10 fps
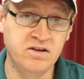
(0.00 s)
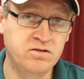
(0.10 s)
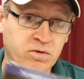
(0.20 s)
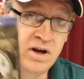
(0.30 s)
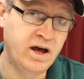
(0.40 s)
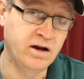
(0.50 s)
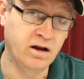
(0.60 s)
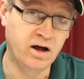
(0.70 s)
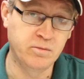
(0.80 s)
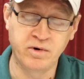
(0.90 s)
This one had a
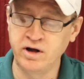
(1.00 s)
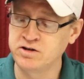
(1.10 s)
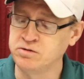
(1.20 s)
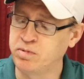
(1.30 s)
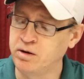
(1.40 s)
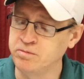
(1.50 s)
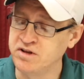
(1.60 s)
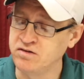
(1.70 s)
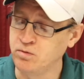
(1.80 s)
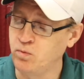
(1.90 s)
lot of production
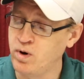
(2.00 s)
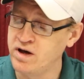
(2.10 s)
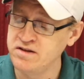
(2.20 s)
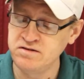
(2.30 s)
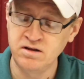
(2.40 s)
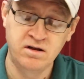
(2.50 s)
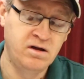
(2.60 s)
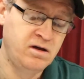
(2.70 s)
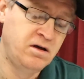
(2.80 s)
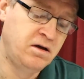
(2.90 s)
problems as it was.
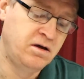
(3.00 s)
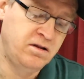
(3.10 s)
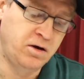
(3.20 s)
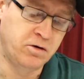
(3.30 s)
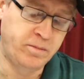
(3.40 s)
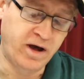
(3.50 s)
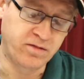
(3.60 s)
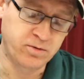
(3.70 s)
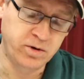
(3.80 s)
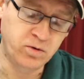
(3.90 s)
They were
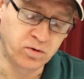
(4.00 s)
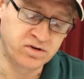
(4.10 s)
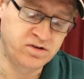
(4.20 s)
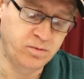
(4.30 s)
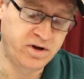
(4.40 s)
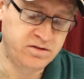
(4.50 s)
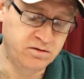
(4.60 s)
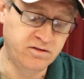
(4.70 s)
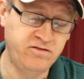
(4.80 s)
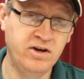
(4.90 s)
about three quarters of the way
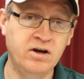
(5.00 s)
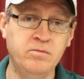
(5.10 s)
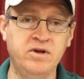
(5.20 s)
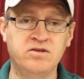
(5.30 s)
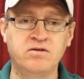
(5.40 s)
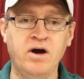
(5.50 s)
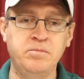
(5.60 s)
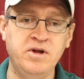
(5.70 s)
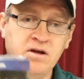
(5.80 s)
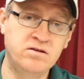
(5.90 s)
through the film and
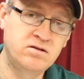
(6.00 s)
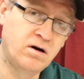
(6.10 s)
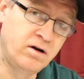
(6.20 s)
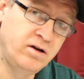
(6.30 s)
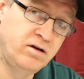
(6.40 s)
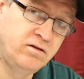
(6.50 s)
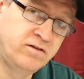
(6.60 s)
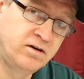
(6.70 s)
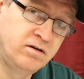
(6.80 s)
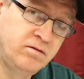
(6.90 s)
scrapped it and started
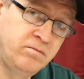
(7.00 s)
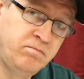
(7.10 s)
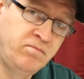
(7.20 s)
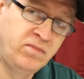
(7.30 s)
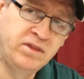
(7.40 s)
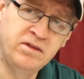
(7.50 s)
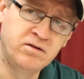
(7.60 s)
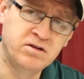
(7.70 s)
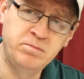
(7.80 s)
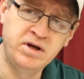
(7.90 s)
over.
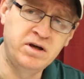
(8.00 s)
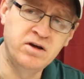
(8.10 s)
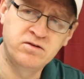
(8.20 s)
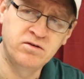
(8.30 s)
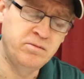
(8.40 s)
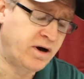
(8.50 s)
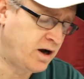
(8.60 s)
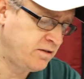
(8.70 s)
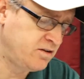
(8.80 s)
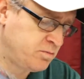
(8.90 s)
There's a big history
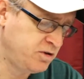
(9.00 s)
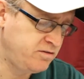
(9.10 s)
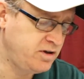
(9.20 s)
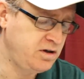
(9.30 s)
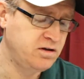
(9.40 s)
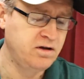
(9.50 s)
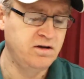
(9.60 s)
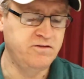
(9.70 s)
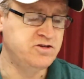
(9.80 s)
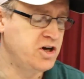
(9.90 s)
behind this movie
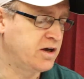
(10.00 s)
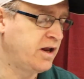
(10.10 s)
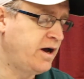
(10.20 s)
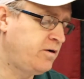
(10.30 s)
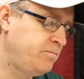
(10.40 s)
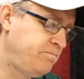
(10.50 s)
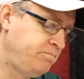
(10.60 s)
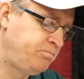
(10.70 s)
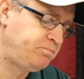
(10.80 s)
if you check it out.